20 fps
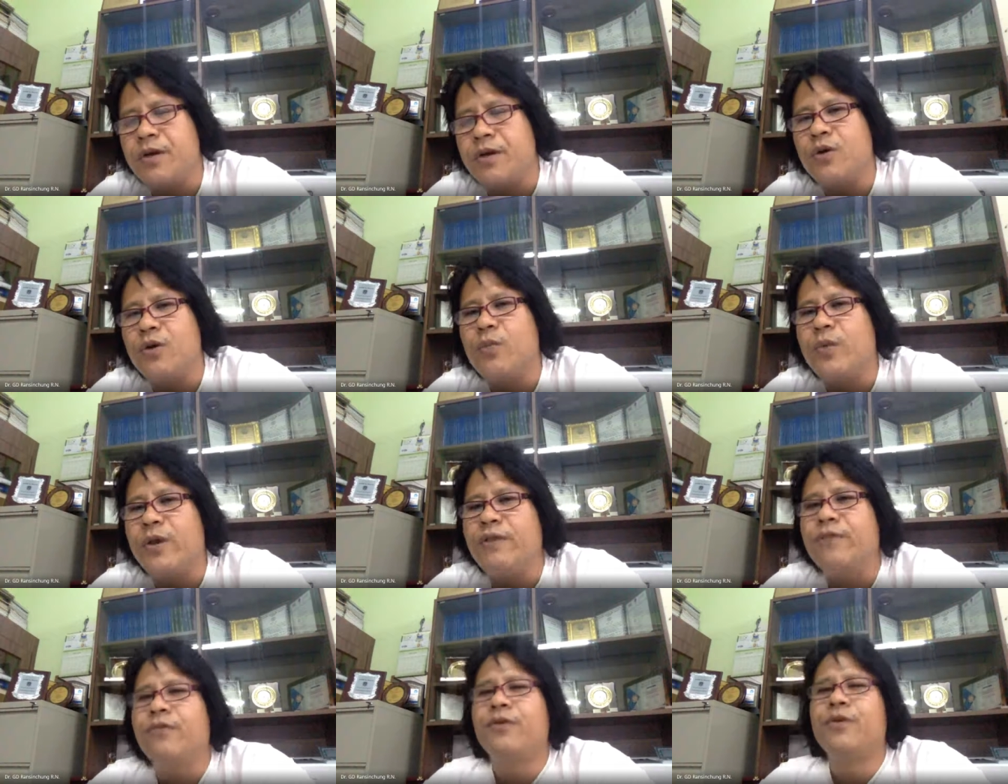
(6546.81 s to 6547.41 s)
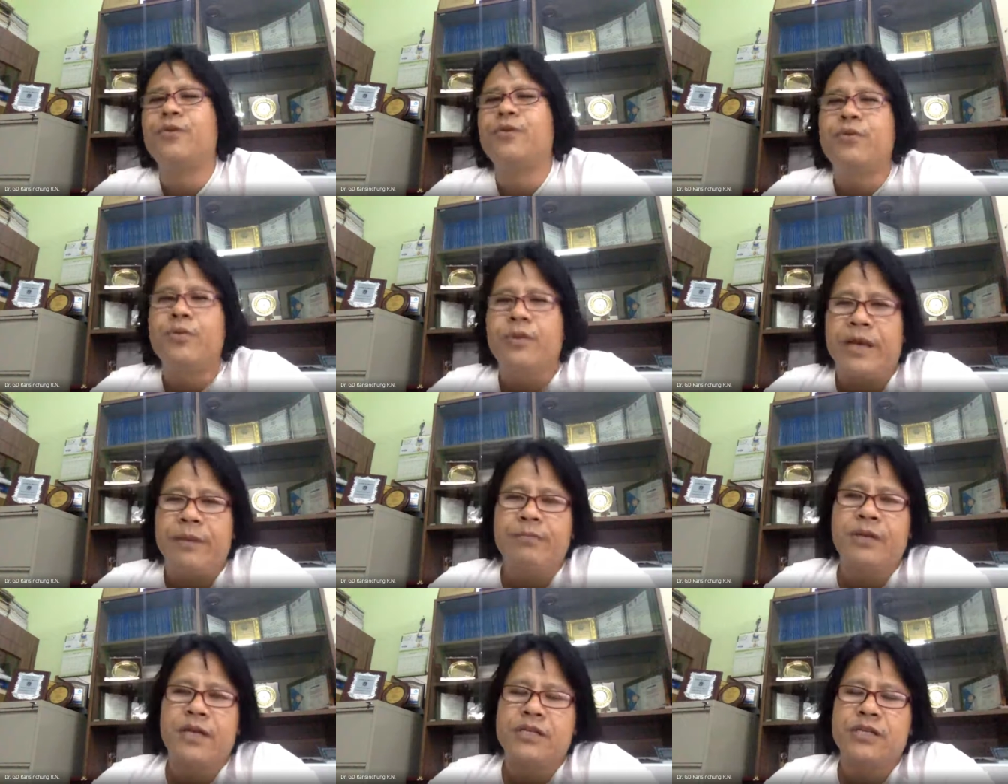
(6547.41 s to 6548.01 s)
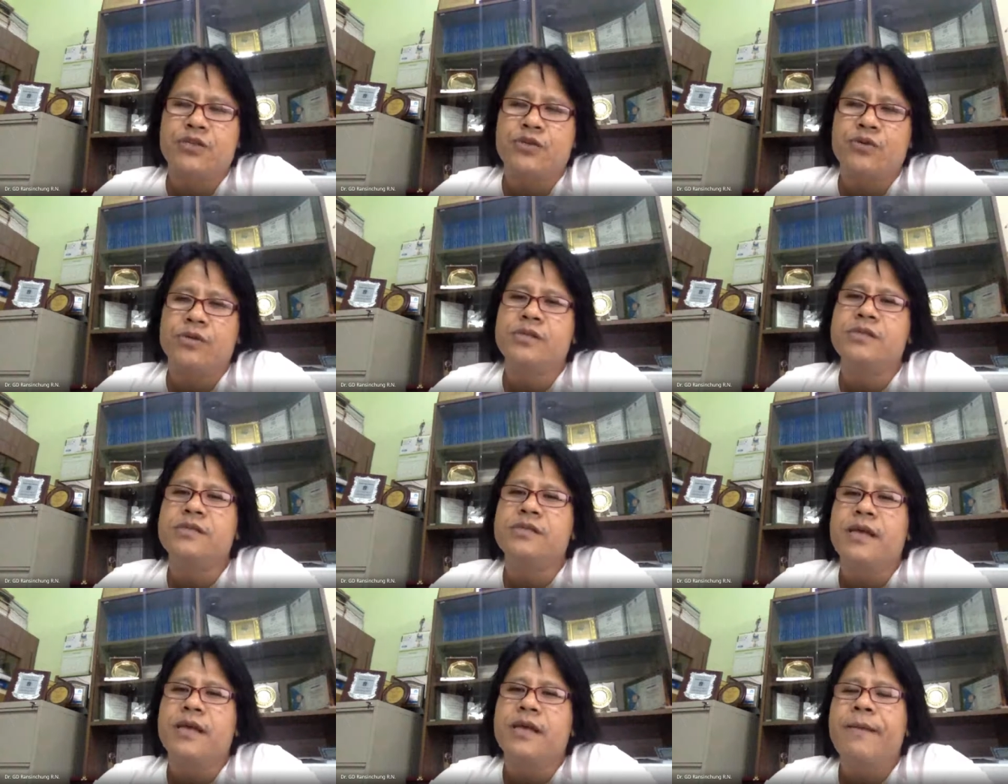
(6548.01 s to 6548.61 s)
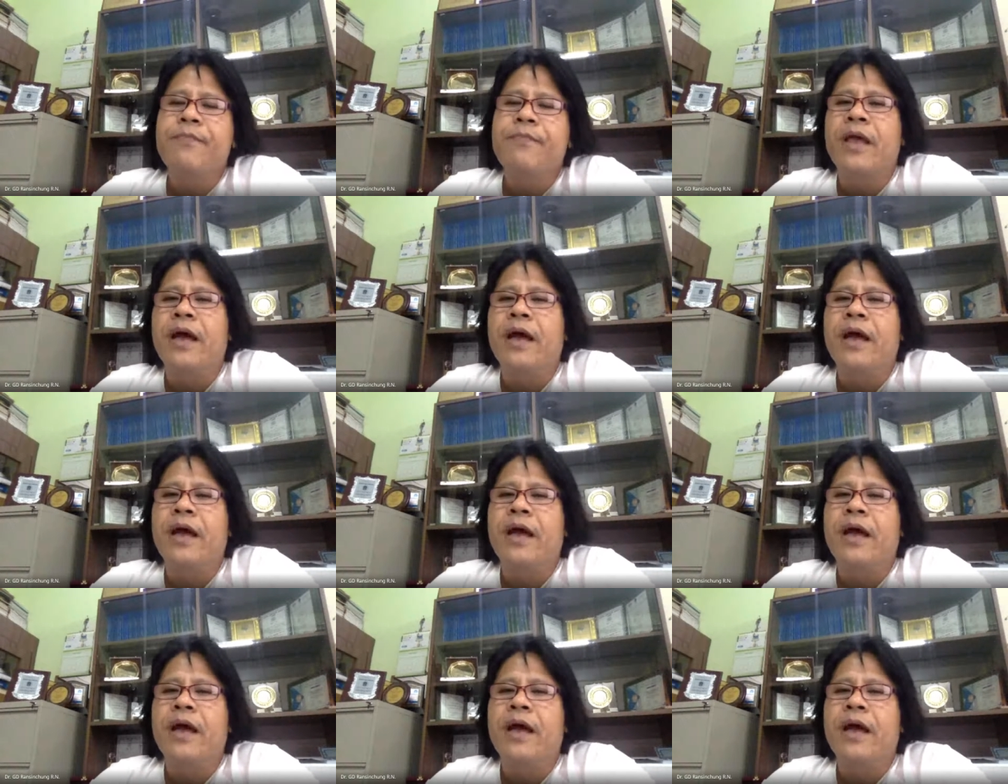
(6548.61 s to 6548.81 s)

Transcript: along with few MTech students.